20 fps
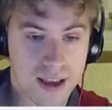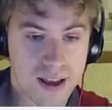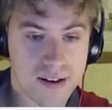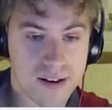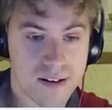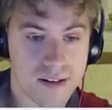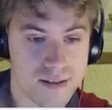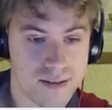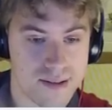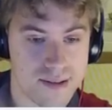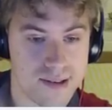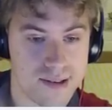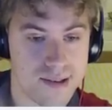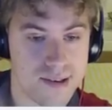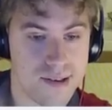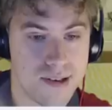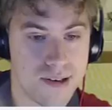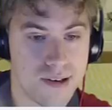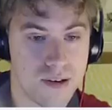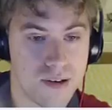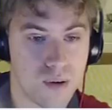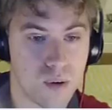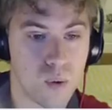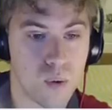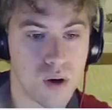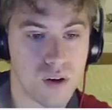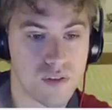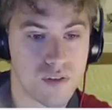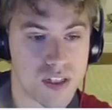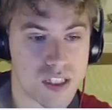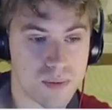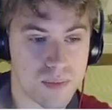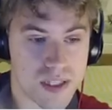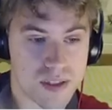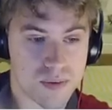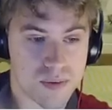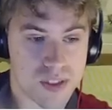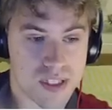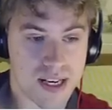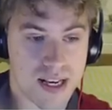again. Or we risk
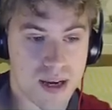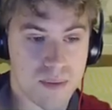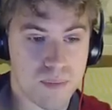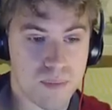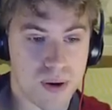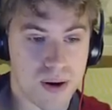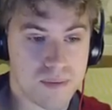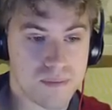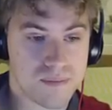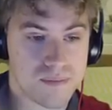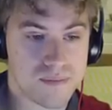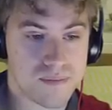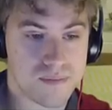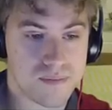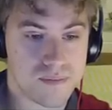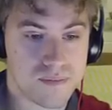the miss with Zen Headbutt.